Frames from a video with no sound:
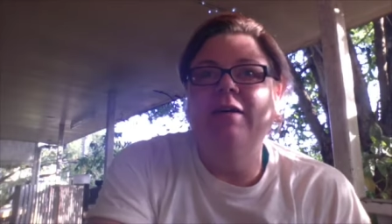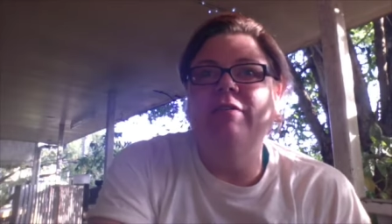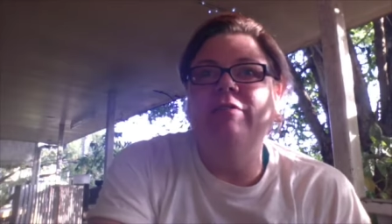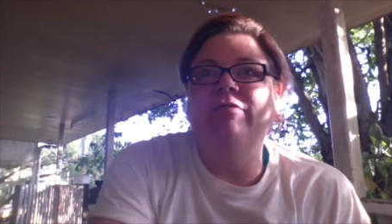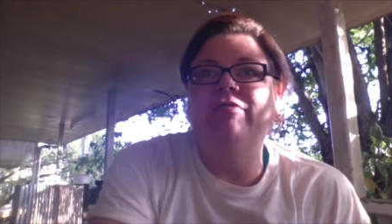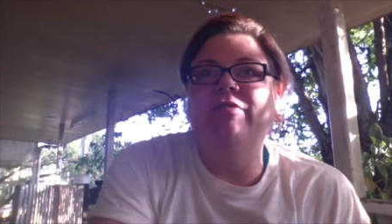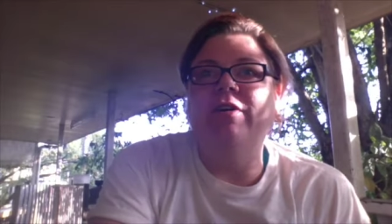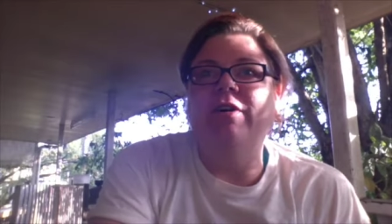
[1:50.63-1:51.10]

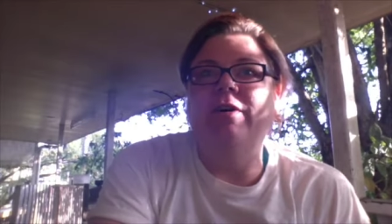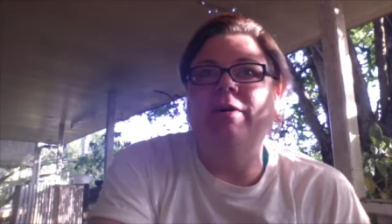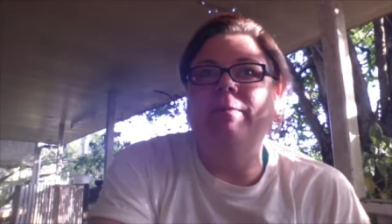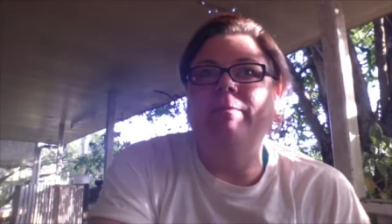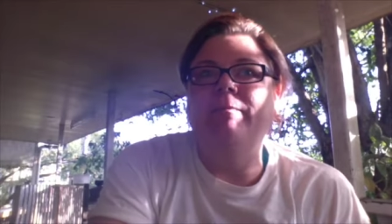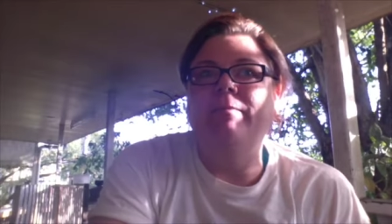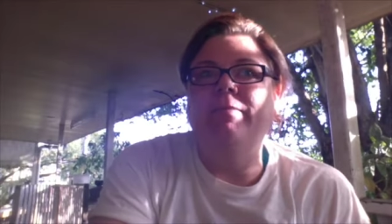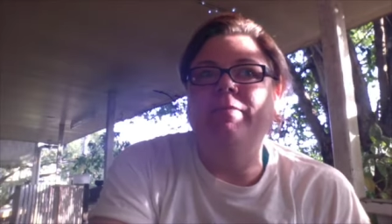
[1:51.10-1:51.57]

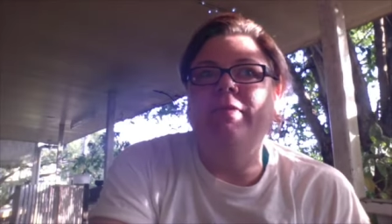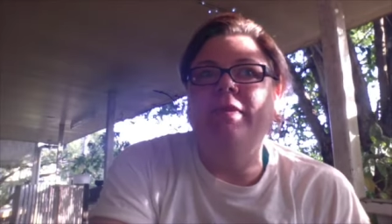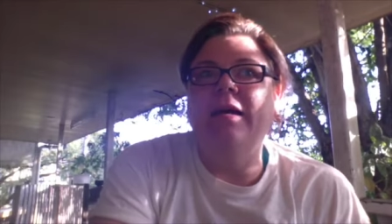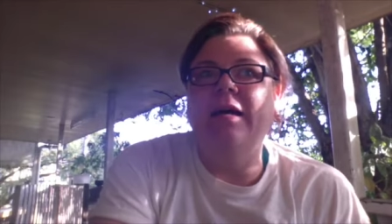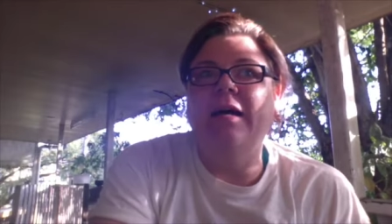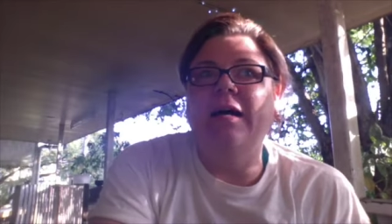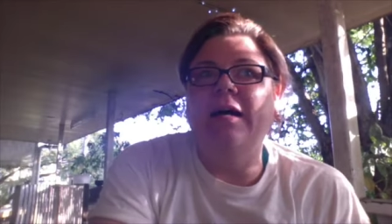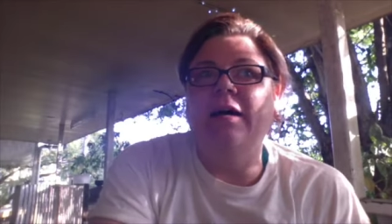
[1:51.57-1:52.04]
from
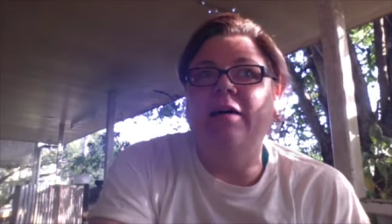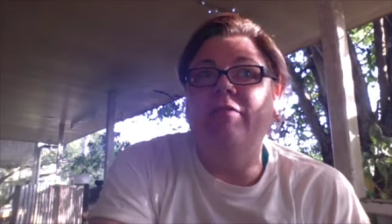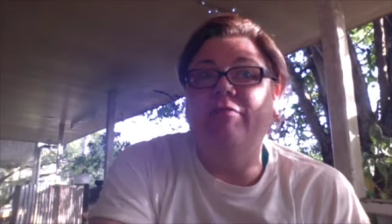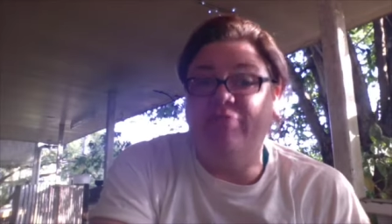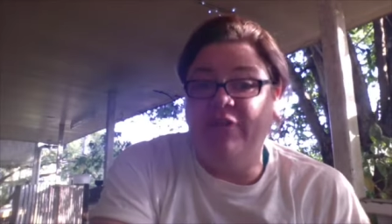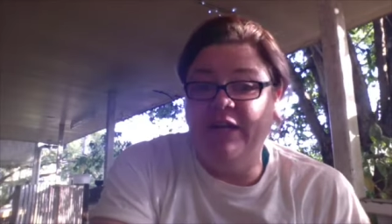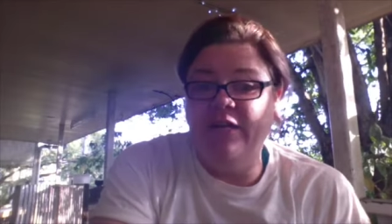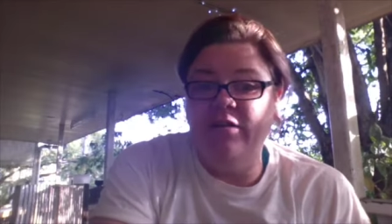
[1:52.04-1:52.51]
a
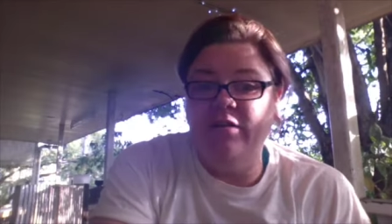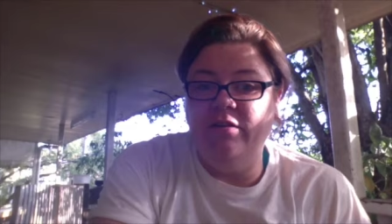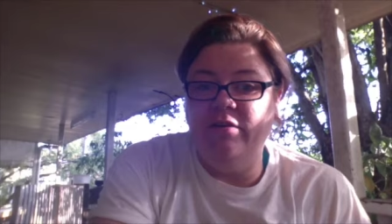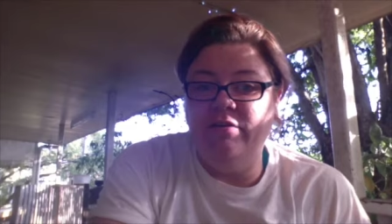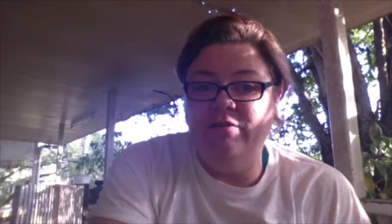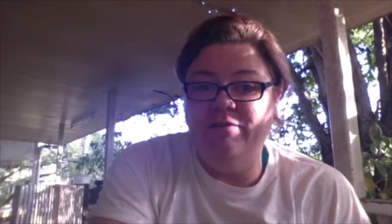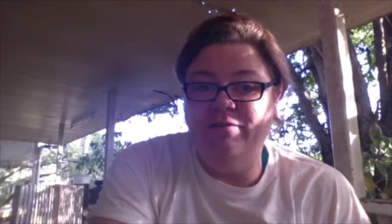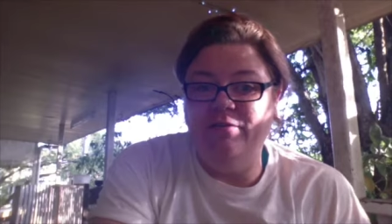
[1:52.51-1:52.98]
friend
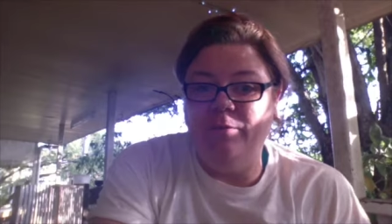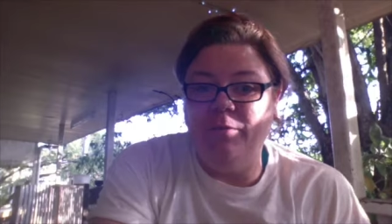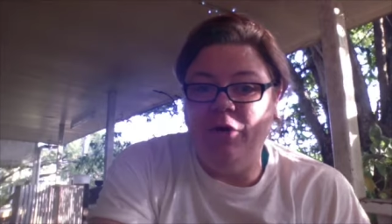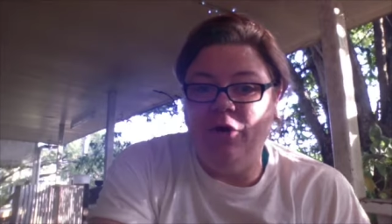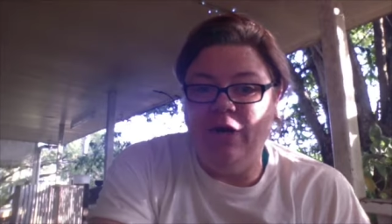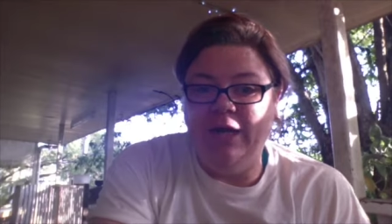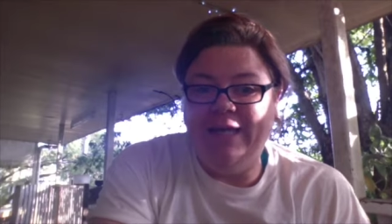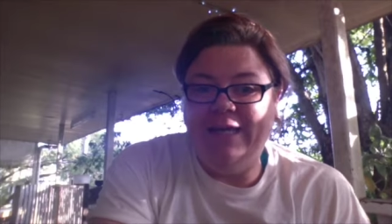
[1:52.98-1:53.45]
and former
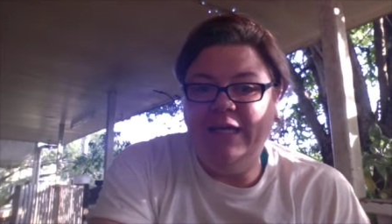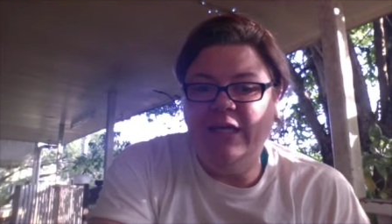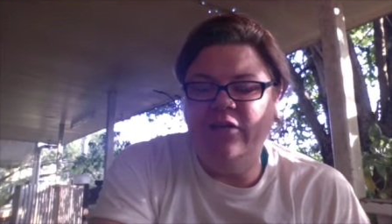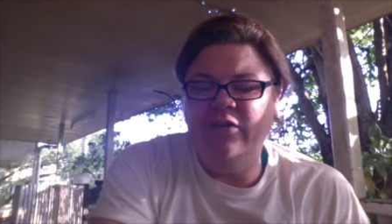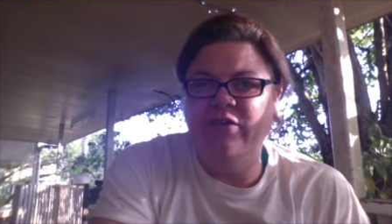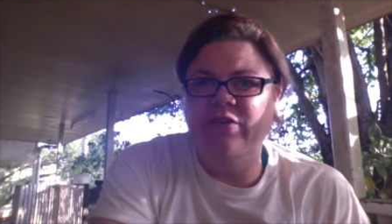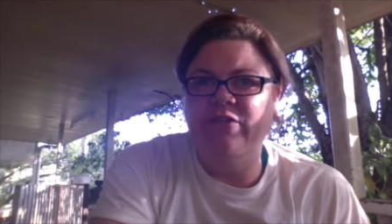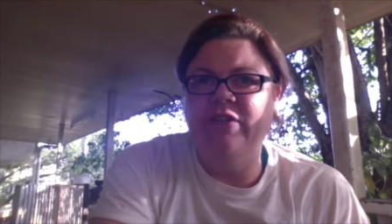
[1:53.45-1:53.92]
colleague
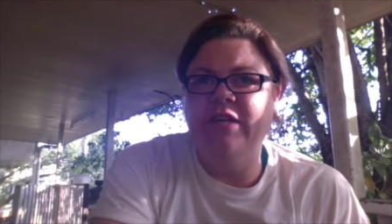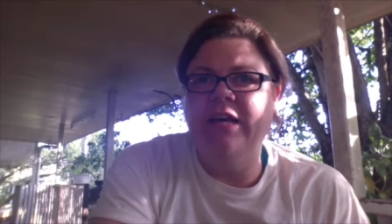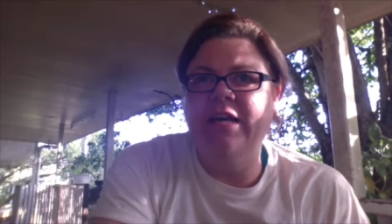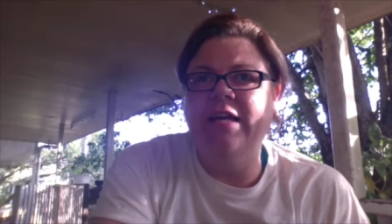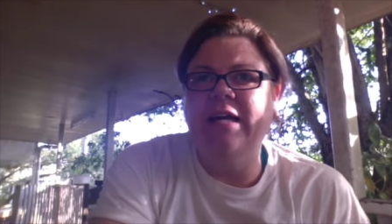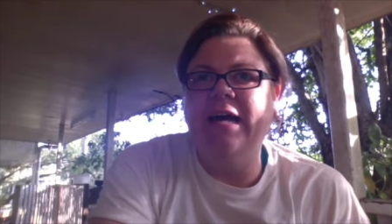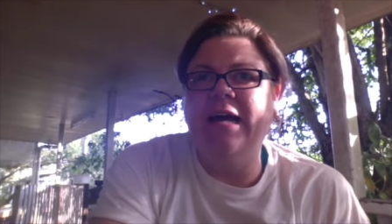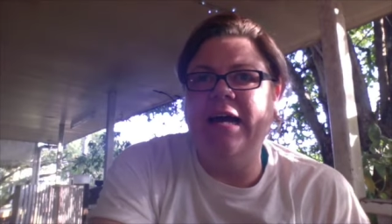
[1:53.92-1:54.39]
who
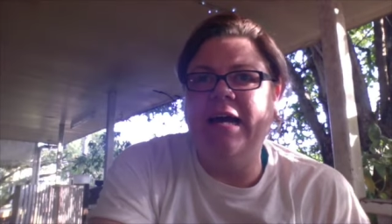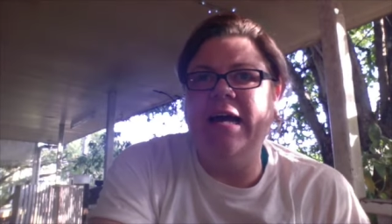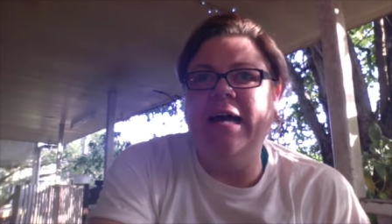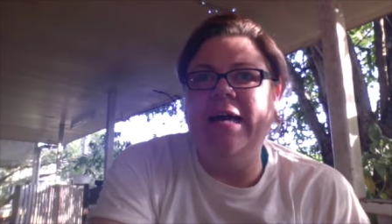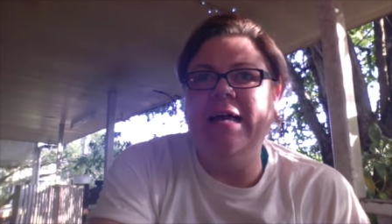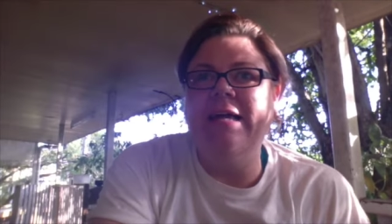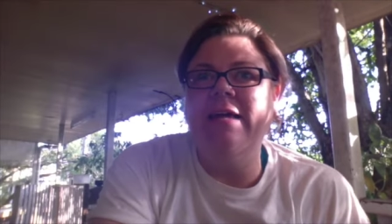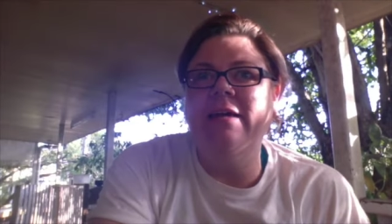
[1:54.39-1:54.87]
said,
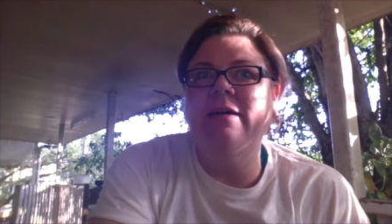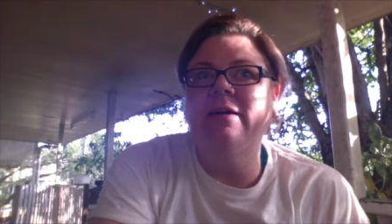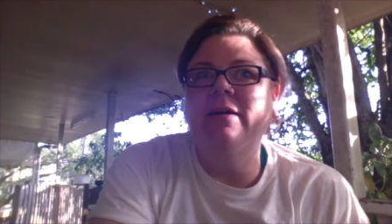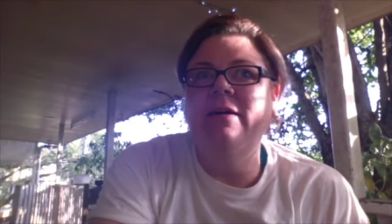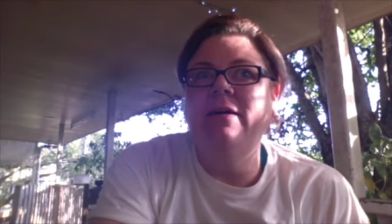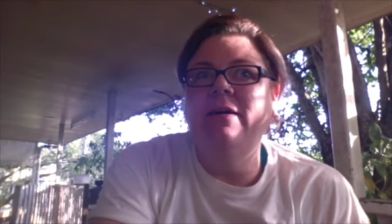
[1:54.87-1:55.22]
Hey,